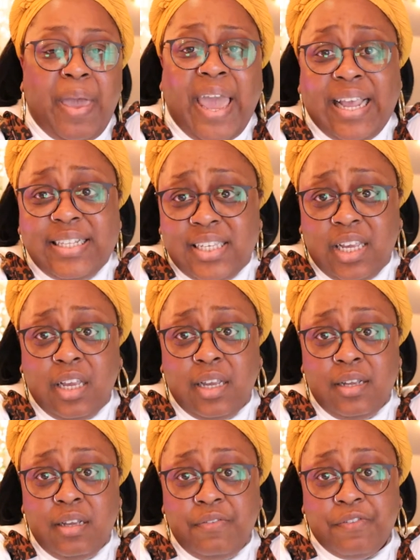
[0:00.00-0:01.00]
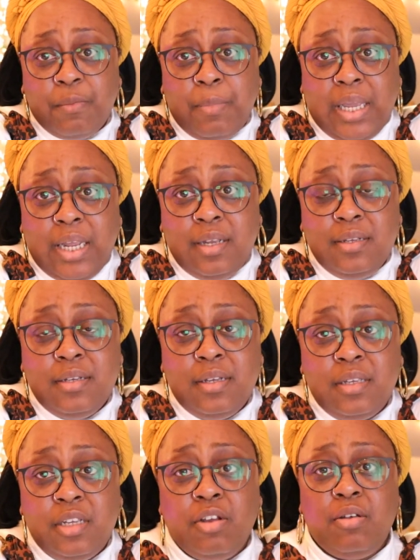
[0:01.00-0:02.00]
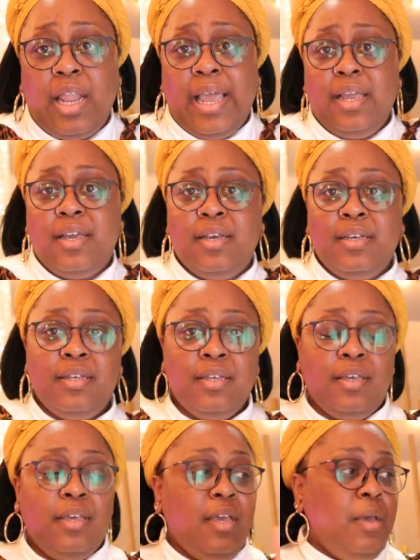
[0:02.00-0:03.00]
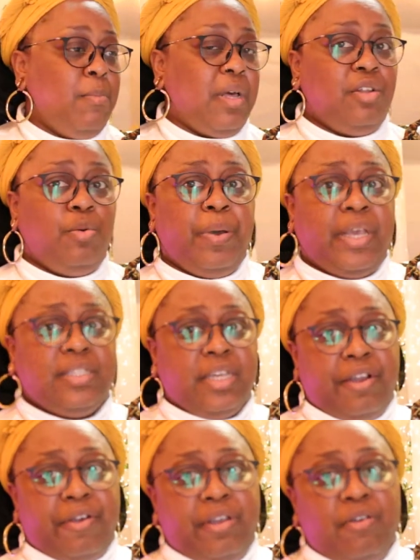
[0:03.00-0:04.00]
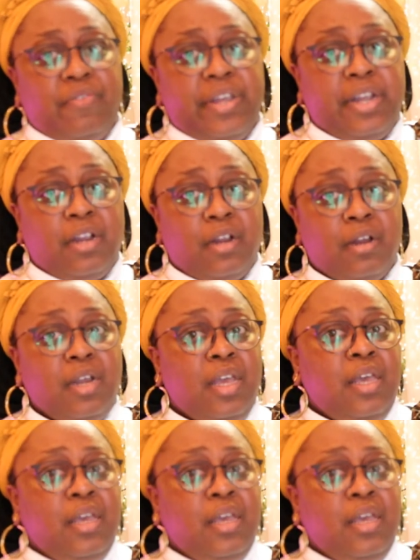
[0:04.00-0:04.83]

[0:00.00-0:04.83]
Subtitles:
Painting for me, you know, like my little painting area over here,